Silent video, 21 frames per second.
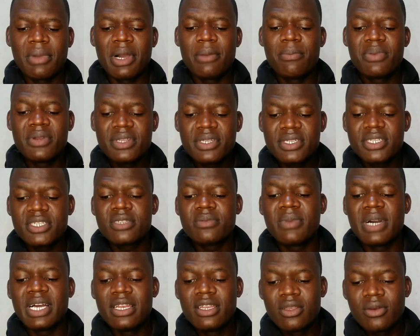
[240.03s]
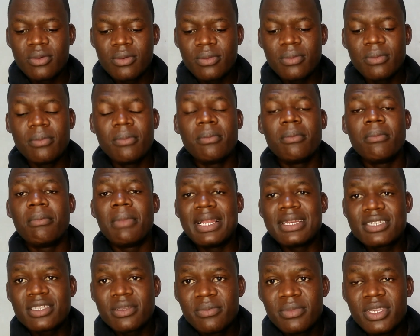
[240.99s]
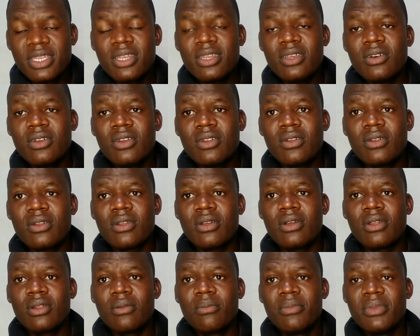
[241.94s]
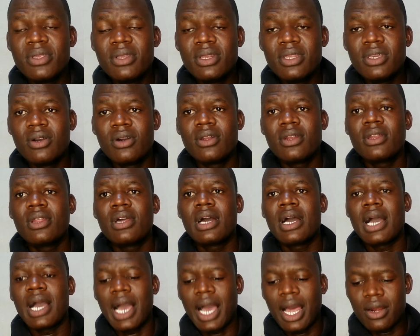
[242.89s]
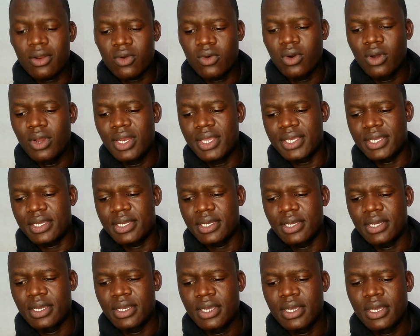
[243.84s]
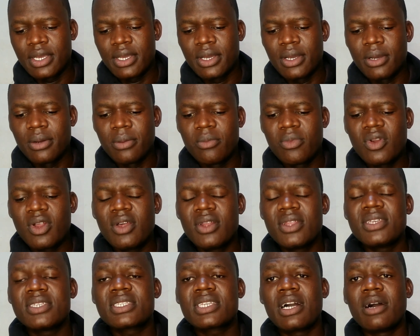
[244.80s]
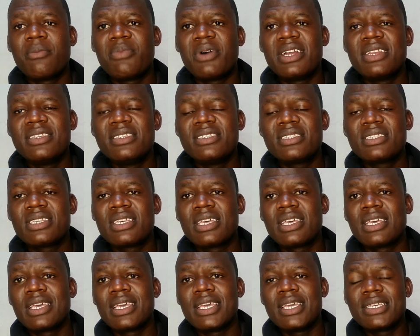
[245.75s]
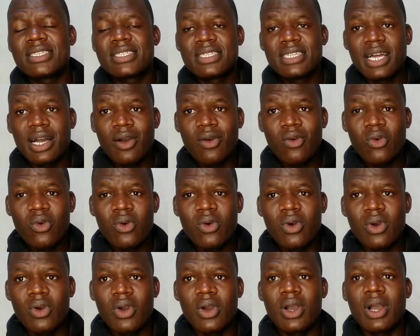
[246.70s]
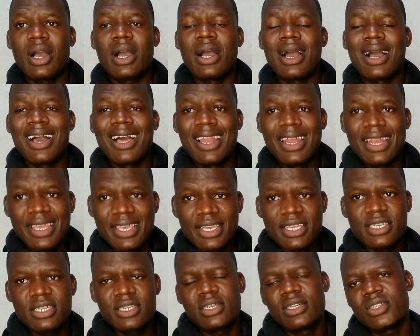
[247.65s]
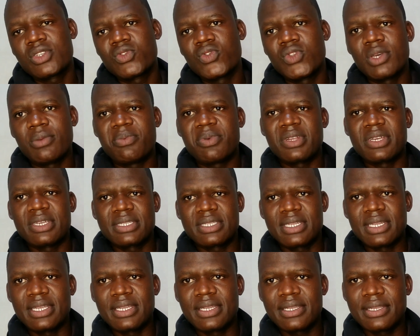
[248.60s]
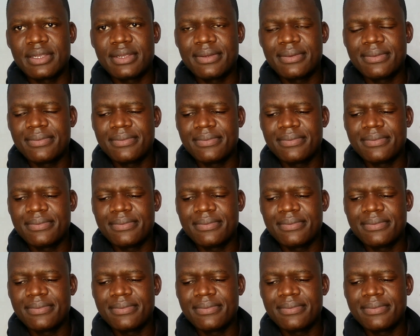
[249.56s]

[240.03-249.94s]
by British multi-million alcoholic breweries companies is now a link to the president.